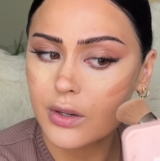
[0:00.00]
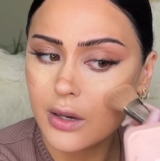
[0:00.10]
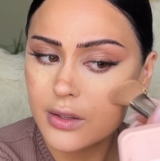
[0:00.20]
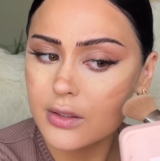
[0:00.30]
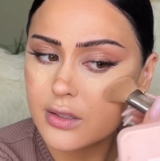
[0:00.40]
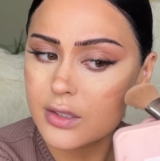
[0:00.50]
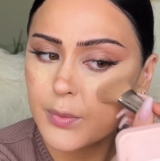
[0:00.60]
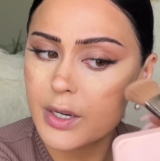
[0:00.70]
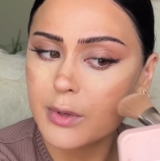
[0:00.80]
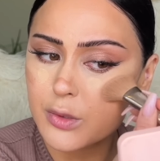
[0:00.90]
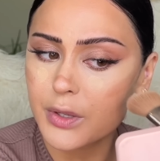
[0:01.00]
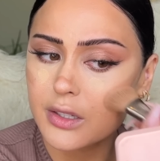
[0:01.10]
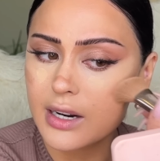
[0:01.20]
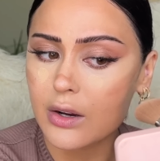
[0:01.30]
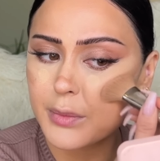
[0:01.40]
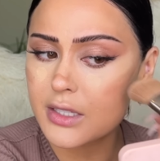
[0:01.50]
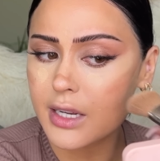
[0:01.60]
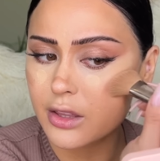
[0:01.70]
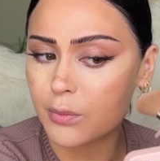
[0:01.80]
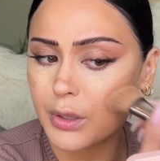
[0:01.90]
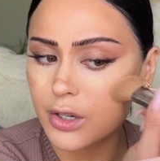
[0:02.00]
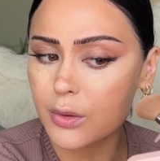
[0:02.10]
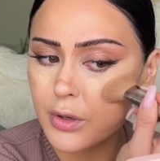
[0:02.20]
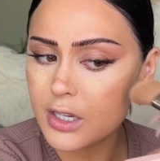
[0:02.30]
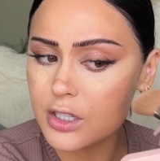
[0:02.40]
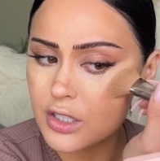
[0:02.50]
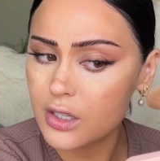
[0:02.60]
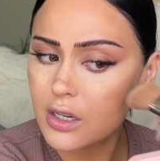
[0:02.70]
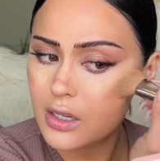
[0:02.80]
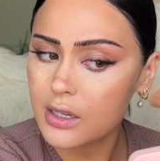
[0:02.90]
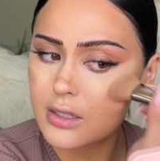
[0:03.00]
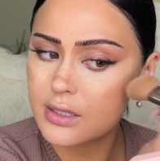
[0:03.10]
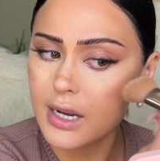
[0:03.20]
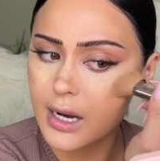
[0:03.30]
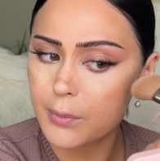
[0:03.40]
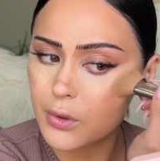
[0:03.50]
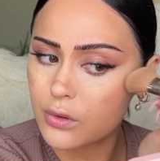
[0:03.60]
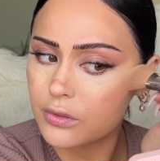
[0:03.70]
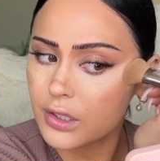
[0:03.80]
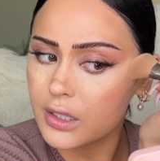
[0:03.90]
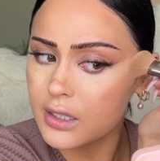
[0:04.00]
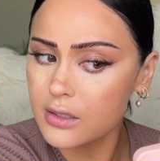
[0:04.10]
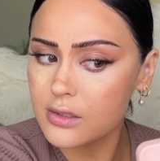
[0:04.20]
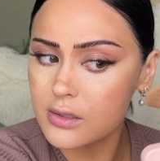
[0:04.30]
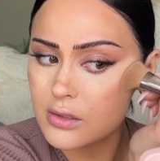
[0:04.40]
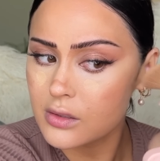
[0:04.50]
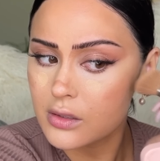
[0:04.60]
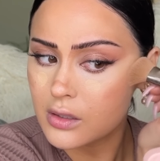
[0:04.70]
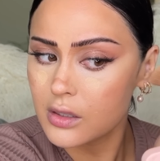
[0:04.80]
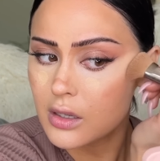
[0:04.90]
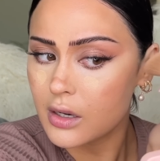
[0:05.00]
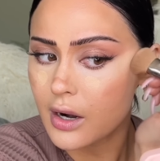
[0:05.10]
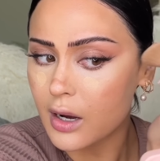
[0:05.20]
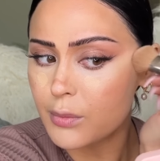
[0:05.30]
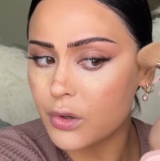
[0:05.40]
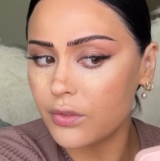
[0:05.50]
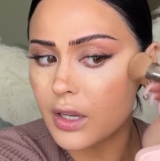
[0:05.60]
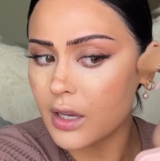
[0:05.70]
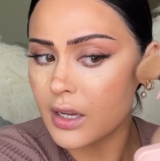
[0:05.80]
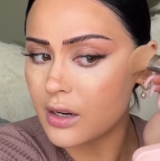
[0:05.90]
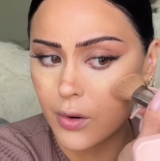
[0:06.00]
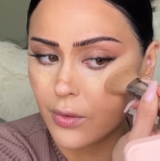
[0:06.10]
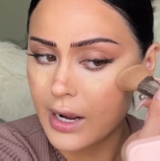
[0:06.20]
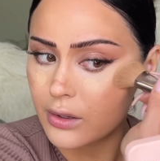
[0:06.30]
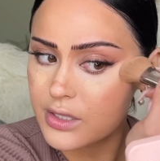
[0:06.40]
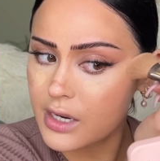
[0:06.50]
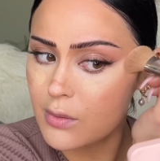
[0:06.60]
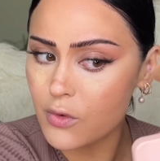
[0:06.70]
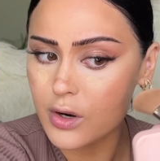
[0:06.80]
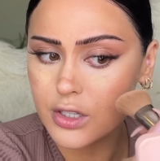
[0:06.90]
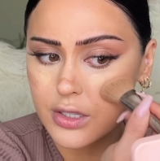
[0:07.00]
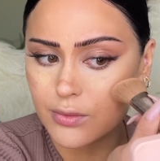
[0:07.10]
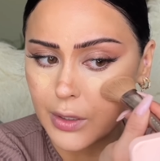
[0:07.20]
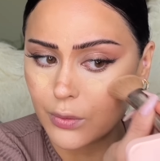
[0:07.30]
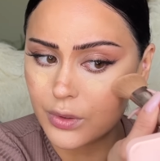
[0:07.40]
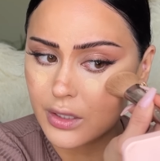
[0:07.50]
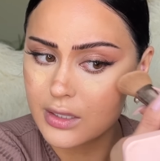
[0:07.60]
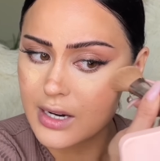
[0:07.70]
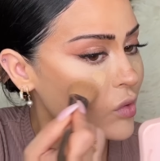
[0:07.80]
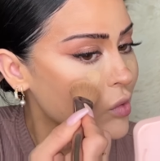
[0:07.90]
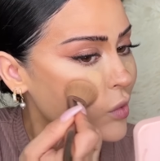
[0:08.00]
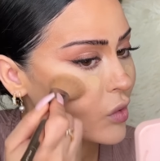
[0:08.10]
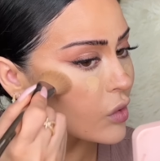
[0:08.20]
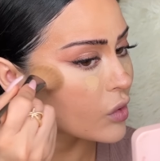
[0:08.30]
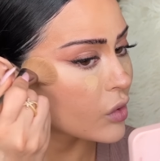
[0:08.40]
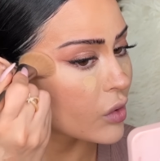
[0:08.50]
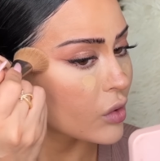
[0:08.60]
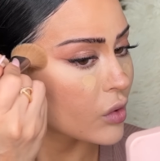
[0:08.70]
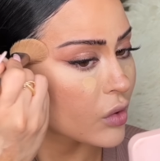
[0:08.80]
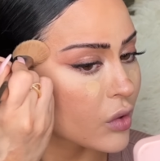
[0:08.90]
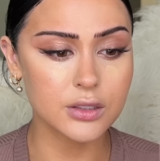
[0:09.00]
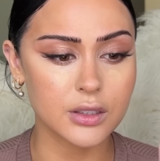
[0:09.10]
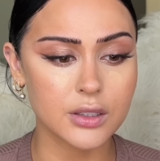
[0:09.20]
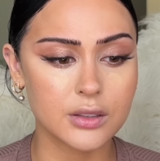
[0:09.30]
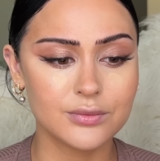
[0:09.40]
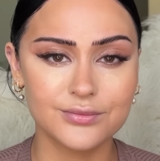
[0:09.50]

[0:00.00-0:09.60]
now that this is pretty much blended out, I'm gonna take the bigger brush and tap over this. Not moving it around anymore, just like really tapping it in. That looks good.